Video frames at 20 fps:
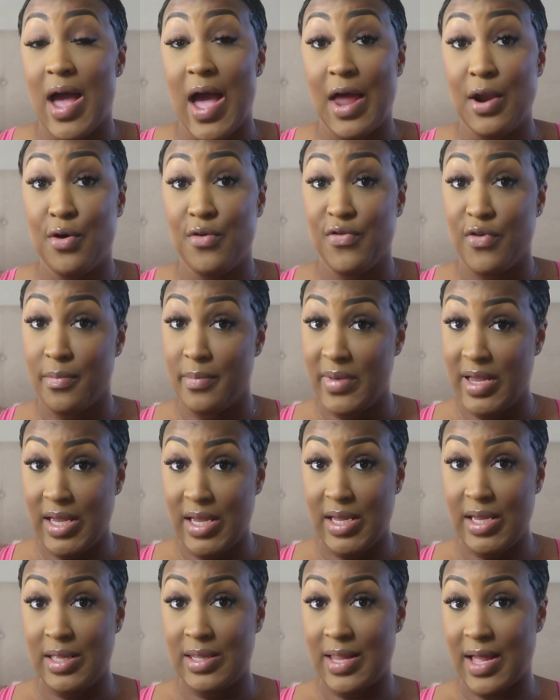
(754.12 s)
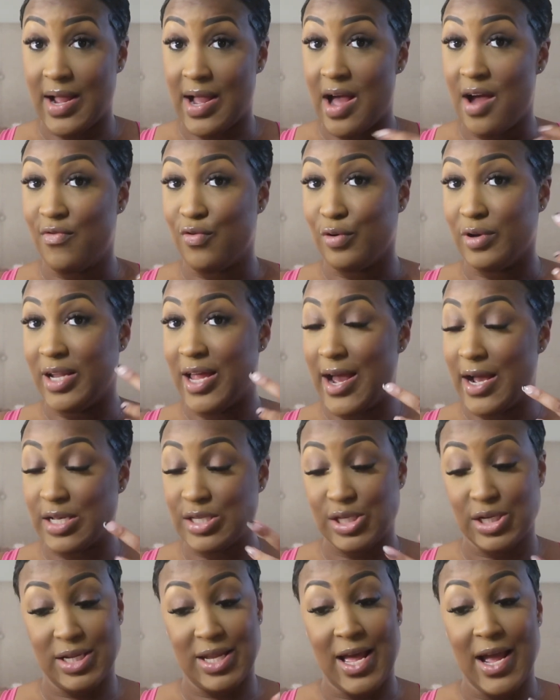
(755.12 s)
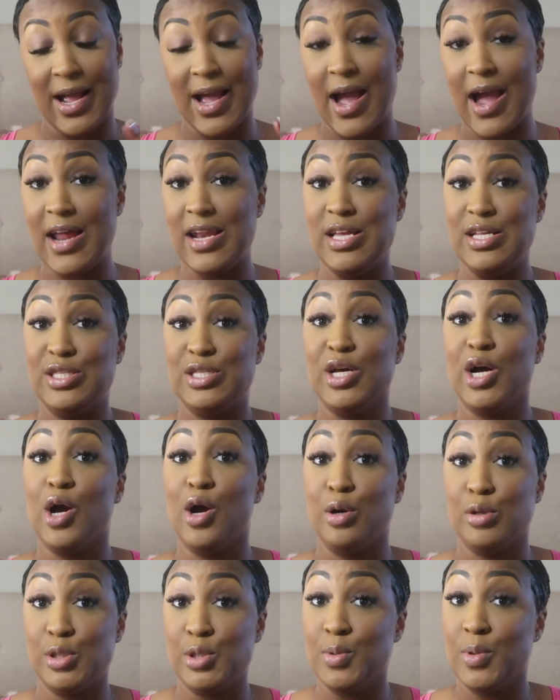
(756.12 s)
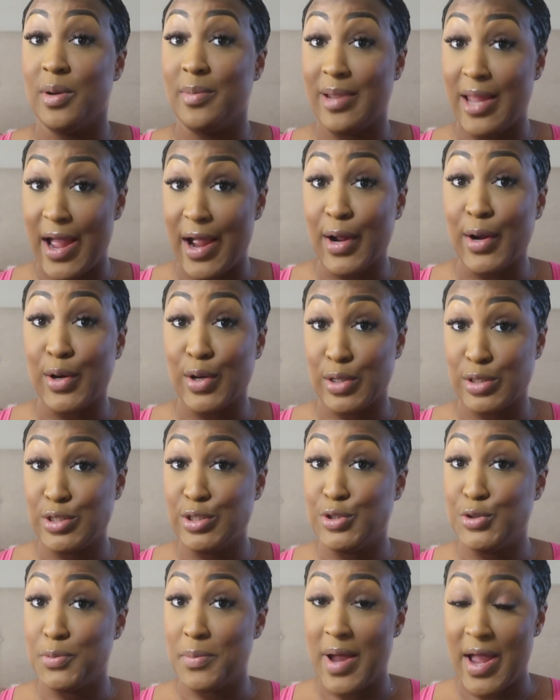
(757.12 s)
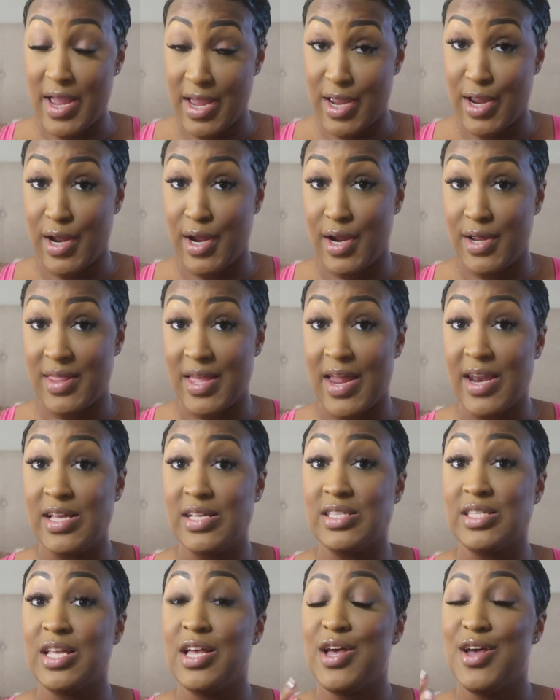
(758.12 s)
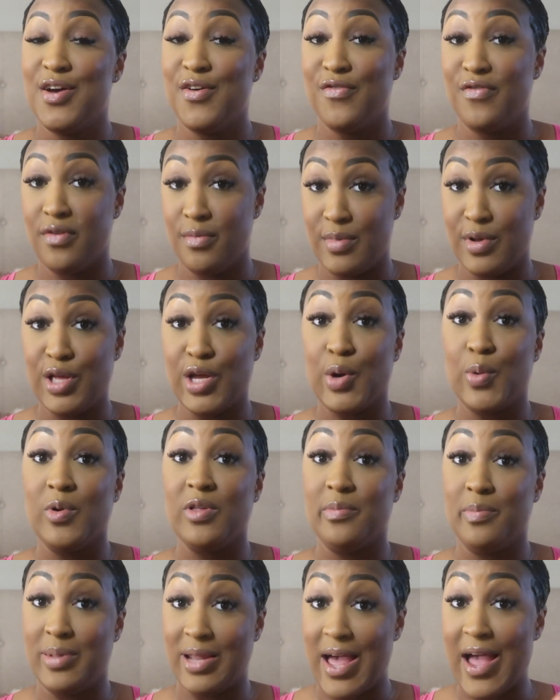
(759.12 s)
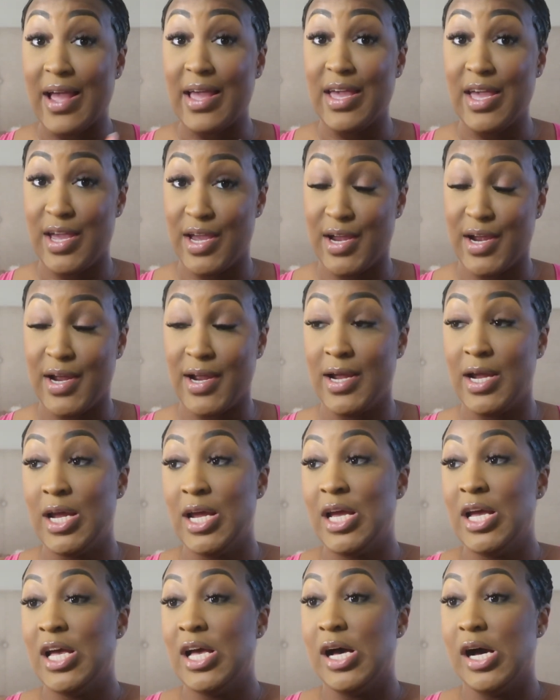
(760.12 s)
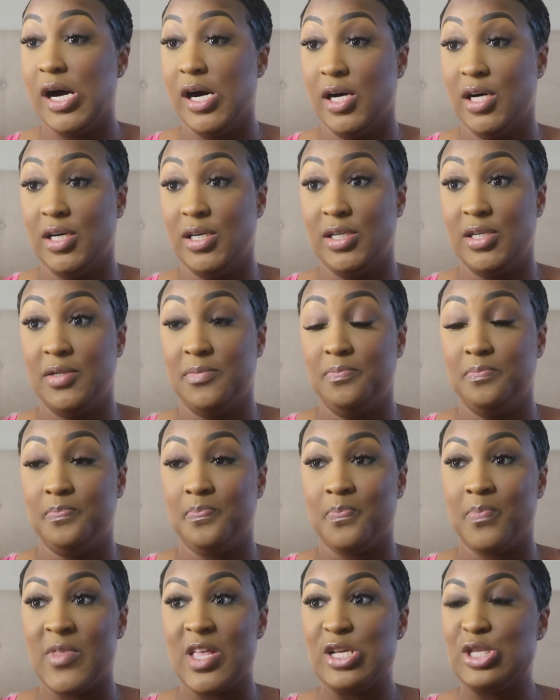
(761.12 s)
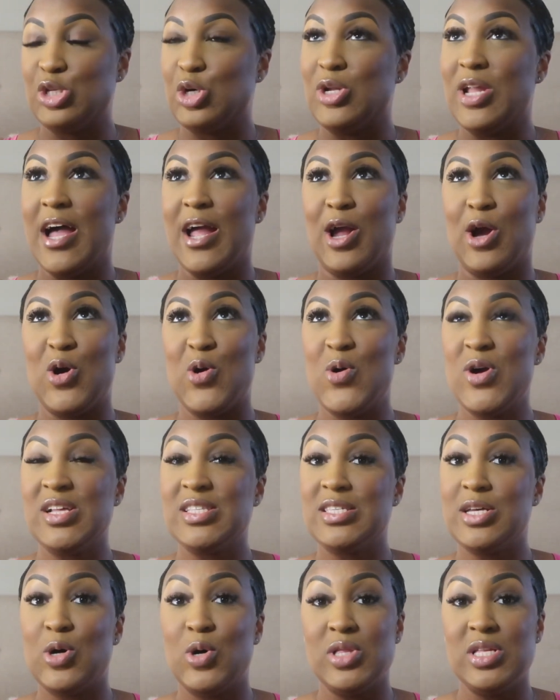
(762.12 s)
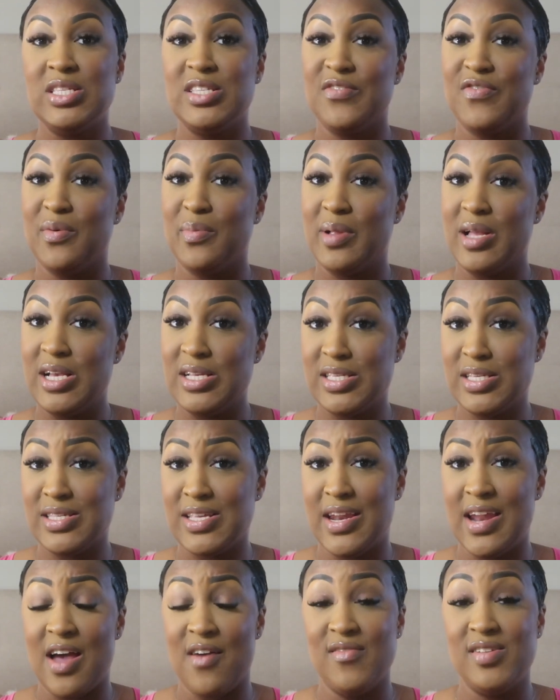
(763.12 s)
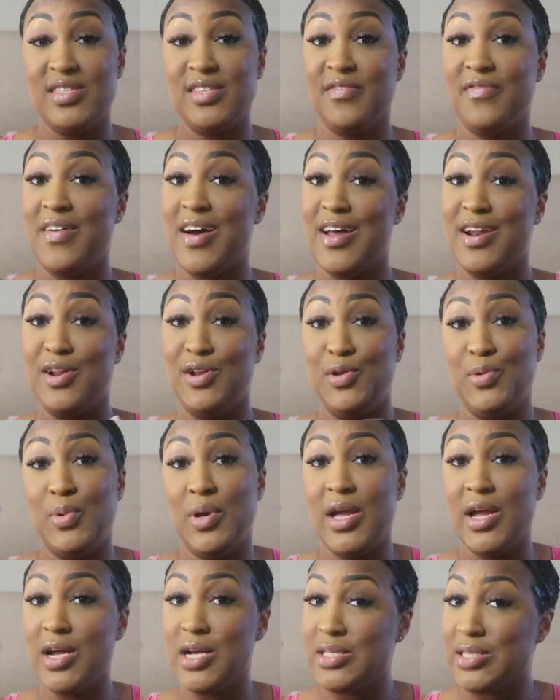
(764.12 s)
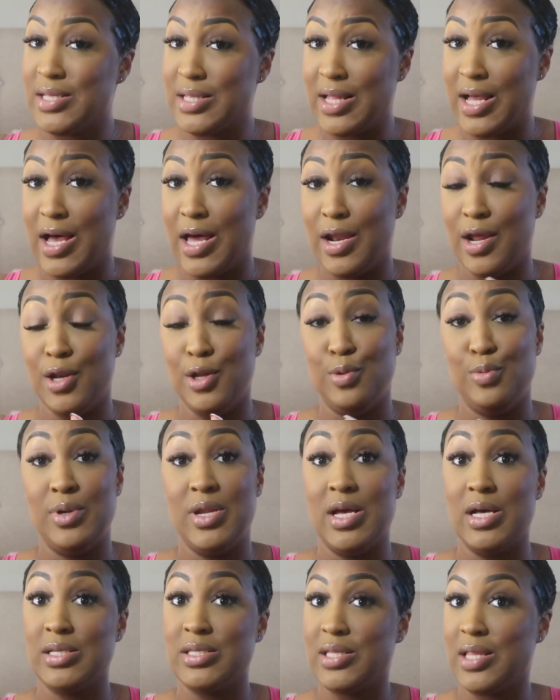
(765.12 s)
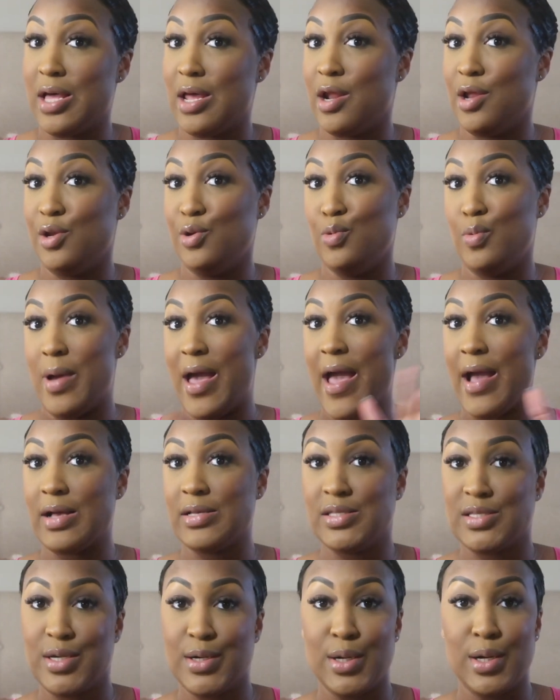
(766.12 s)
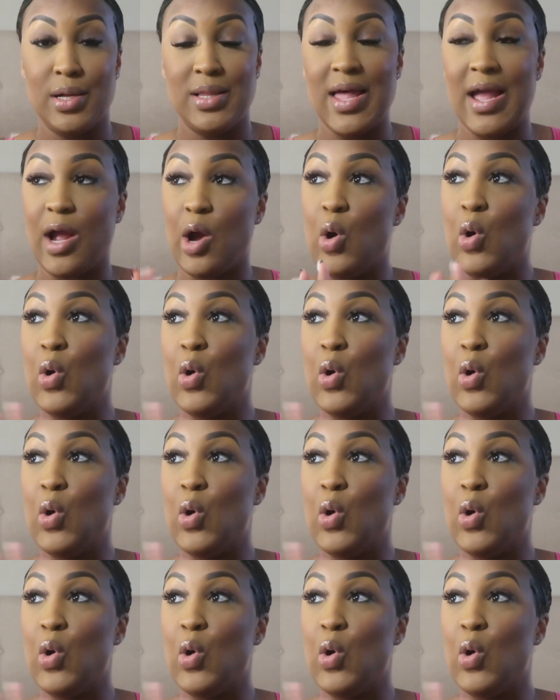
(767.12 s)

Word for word: I know for me, like I have a relaxer, like I need to go to a black girl to do my hair that is familiar with black hair. Um, so like going to all these different places and having to find a new hair salon, a new nail salon, a new wax girl, like